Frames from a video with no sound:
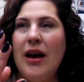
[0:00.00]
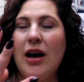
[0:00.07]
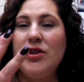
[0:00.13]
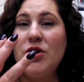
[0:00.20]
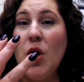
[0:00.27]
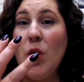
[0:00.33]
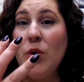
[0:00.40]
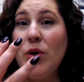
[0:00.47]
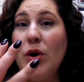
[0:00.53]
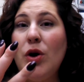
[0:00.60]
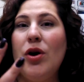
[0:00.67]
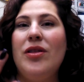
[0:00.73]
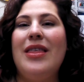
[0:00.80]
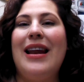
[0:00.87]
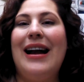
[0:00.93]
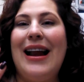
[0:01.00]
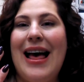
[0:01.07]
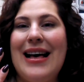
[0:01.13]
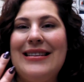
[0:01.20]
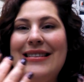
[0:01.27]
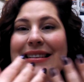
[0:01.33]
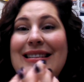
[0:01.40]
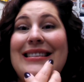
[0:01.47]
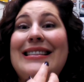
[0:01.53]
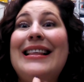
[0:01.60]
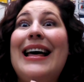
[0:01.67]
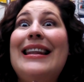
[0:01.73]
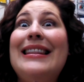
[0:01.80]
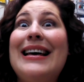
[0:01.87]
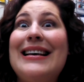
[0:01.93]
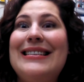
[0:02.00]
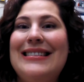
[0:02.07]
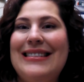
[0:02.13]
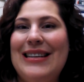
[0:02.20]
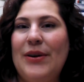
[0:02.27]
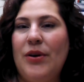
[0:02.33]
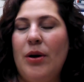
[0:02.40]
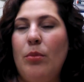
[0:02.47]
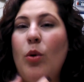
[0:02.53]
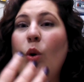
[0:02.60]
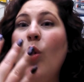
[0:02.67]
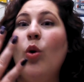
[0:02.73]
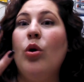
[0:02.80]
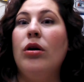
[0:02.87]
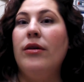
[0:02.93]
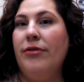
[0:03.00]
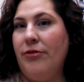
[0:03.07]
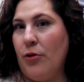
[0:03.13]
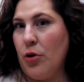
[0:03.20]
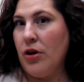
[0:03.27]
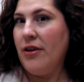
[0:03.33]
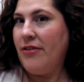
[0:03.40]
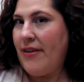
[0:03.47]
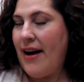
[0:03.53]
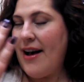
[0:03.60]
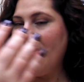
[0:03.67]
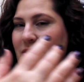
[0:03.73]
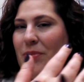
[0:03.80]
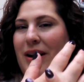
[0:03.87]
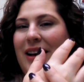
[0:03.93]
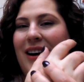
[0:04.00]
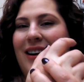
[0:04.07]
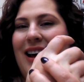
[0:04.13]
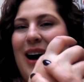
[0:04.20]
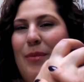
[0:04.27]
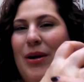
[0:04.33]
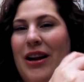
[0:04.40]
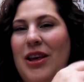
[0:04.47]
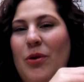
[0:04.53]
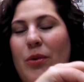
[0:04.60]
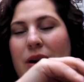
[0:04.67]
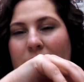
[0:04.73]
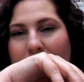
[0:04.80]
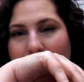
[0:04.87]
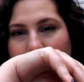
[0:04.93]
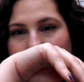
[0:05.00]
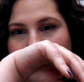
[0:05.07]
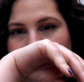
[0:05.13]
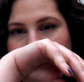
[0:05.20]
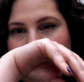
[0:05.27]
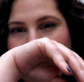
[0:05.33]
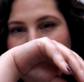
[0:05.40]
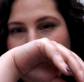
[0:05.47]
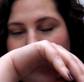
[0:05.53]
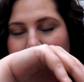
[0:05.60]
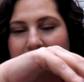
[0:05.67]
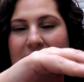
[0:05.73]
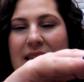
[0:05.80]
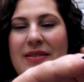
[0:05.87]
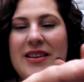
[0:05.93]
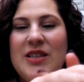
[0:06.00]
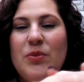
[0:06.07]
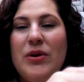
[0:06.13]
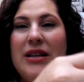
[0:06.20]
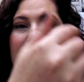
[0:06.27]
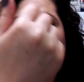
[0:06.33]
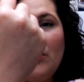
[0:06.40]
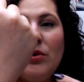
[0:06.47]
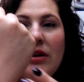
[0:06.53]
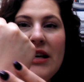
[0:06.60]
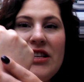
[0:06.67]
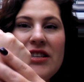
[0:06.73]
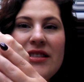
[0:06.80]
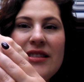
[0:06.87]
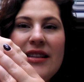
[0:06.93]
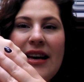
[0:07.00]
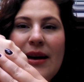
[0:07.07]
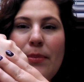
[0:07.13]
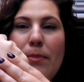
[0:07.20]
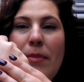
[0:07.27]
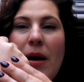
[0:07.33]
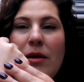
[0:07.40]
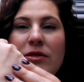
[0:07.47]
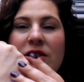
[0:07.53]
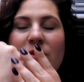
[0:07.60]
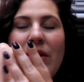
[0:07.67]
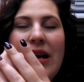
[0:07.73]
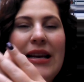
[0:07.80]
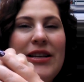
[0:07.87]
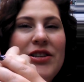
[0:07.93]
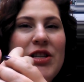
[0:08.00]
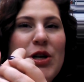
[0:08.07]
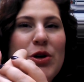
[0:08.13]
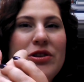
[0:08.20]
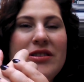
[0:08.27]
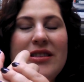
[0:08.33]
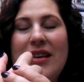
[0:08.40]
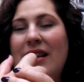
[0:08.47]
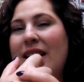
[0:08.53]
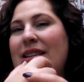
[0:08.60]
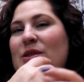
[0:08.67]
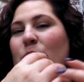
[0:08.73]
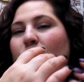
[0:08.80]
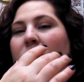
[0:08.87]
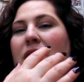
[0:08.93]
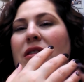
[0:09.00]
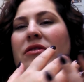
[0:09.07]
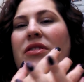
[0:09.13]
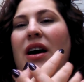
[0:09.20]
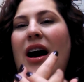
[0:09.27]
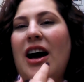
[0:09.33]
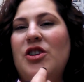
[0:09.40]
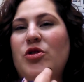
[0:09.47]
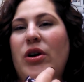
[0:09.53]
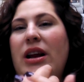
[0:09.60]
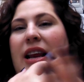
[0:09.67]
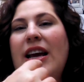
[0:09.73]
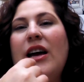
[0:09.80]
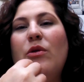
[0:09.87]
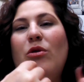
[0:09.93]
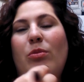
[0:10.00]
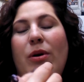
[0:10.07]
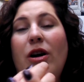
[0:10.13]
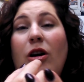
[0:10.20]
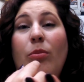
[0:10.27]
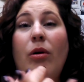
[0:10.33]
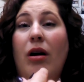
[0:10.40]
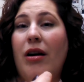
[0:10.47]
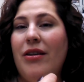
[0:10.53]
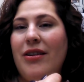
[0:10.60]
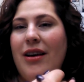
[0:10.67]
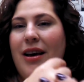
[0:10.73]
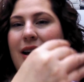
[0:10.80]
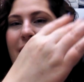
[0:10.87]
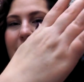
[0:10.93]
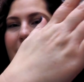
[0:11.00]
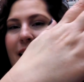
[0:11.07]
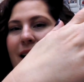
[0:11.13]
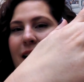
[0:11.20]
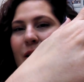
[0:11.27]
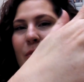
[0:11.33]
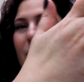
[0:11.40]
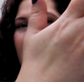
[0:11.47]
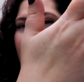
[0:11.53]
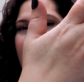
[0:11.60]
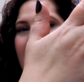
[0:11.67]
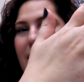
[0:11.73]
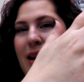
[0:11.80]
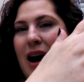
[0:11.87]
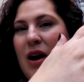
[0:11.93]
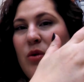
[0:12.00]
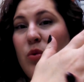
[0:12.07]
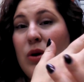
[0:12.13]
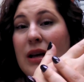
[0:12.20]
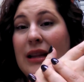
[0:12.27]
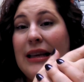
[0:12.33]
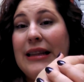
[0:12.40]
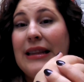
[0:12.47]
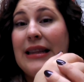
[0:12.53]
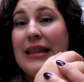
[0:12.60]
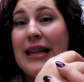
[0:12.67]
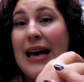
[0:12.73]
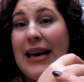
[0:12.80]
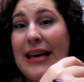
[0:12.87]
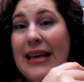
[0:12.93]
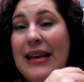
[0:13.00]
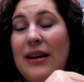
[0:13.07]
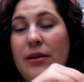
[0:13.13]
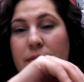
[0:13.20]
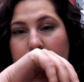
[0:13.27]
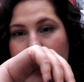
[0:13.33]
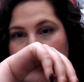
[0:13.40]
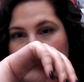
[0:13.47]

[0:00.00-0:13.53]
a toner, then an essence, then a serum, or four or five, depending on how many you want to do. And this one literally just like melts right into your skin. It's part of the hydrating and repair part. Um, and I really like it. It